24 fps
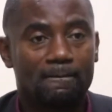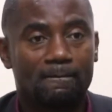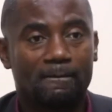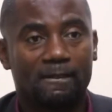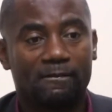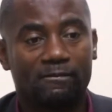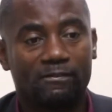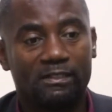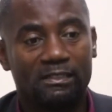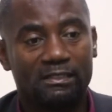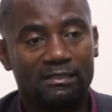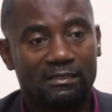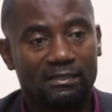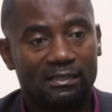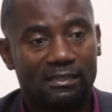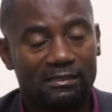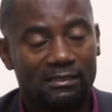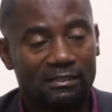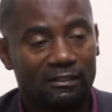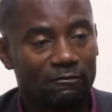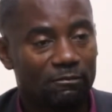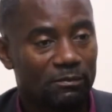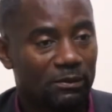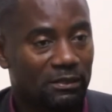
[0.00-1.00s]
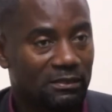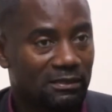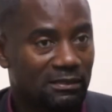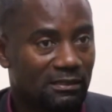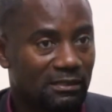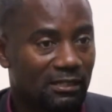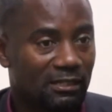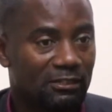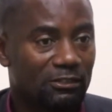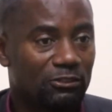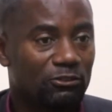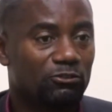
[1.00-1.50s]
of these things if persons
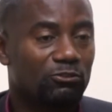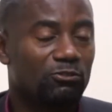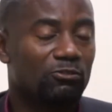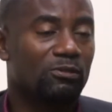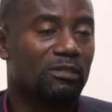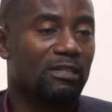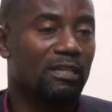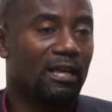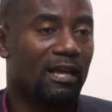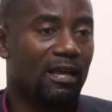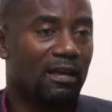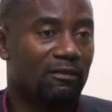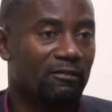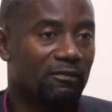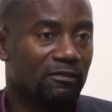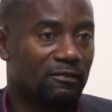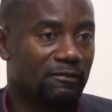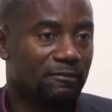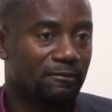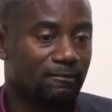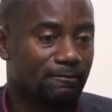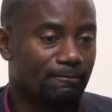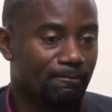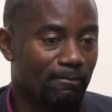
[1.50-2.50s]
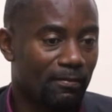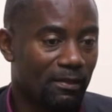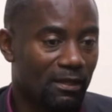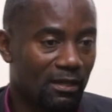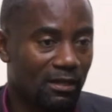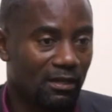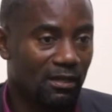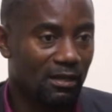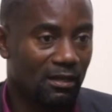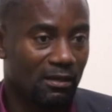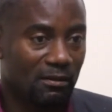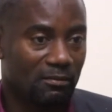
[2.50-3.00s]
are to truly have
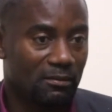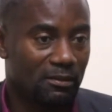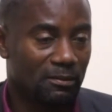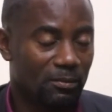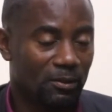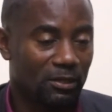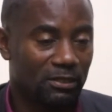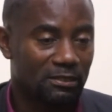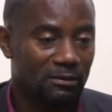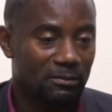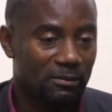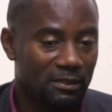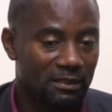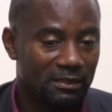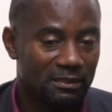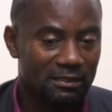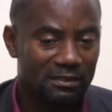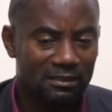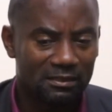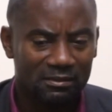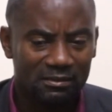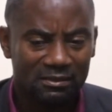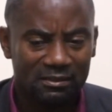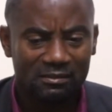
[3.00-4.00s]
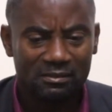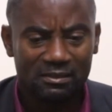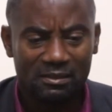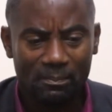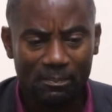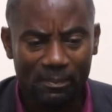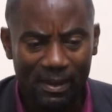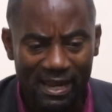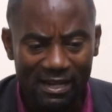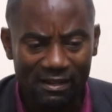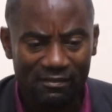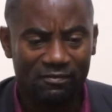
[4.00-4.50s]
the possibility to
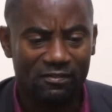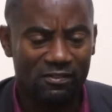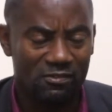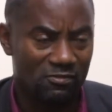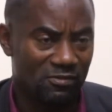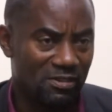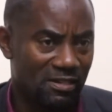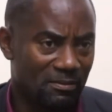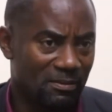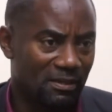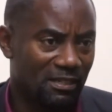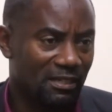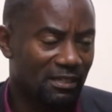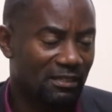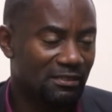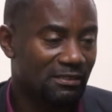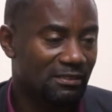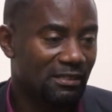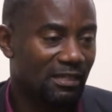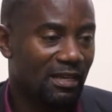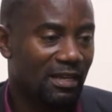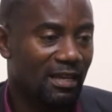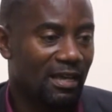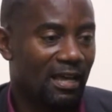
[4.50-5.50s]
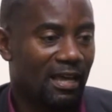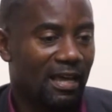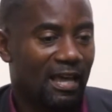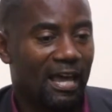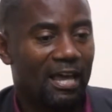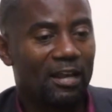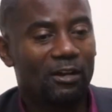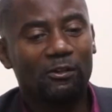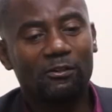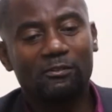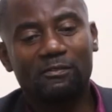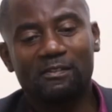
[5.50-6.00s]
benefit really, because
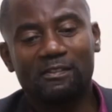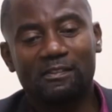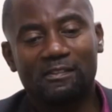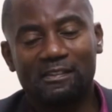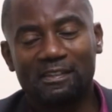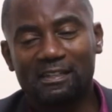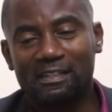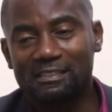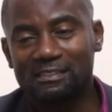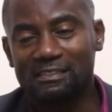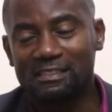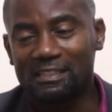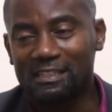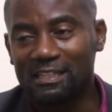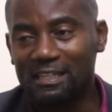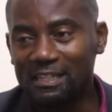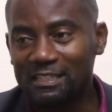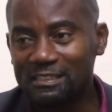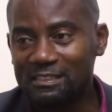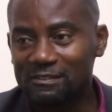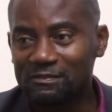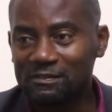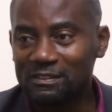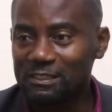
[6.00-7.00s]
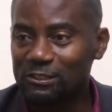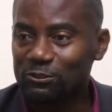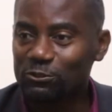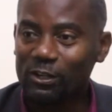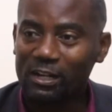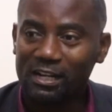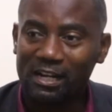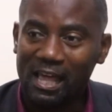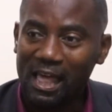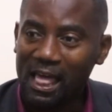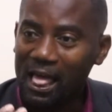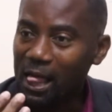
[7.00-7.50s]
I don't even think it's a case of us
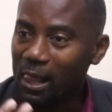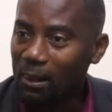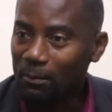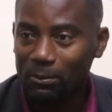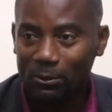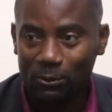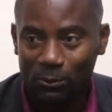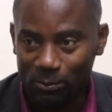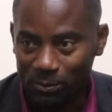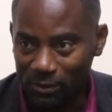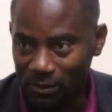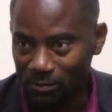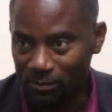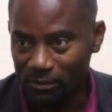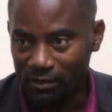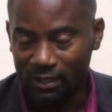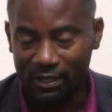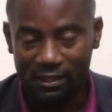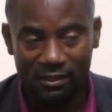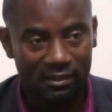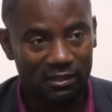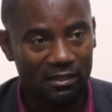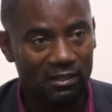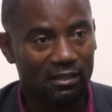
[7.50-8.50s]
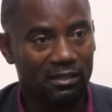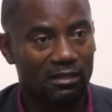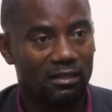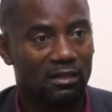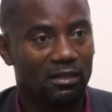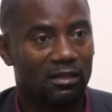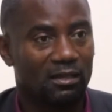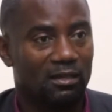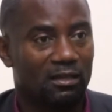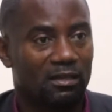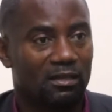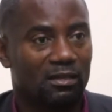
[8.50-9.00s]
trying to help out people. I think,
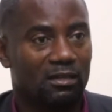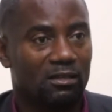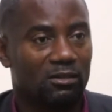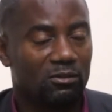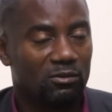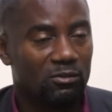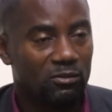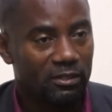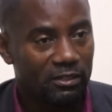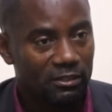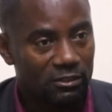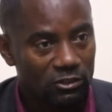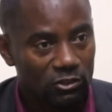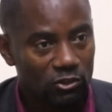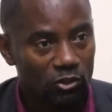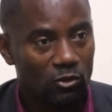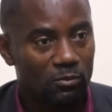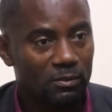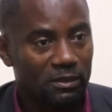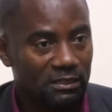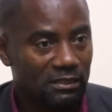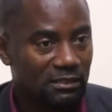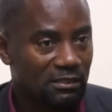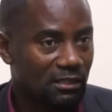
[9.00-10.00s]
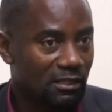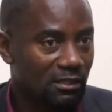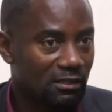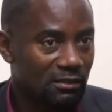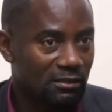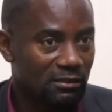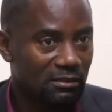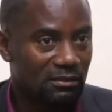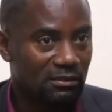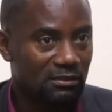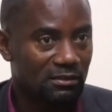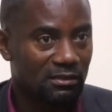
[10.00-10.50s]
you know, there's so much
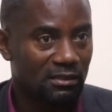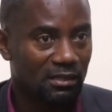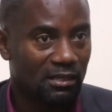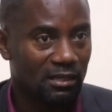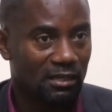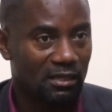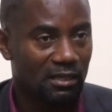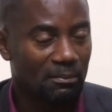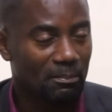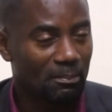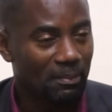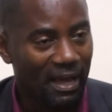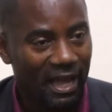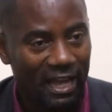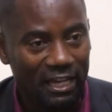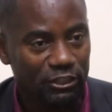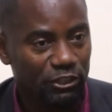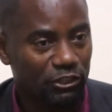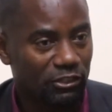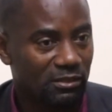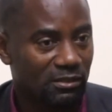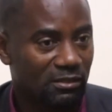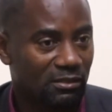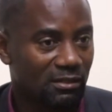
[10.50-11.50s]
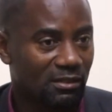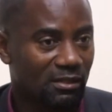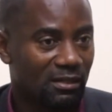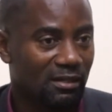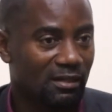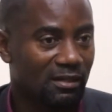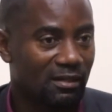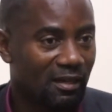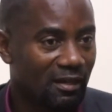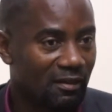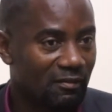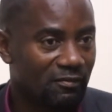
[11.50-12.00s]
skills, compassion,
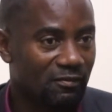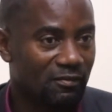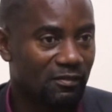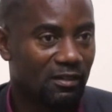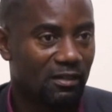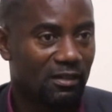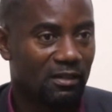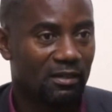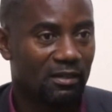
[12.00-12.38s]
love,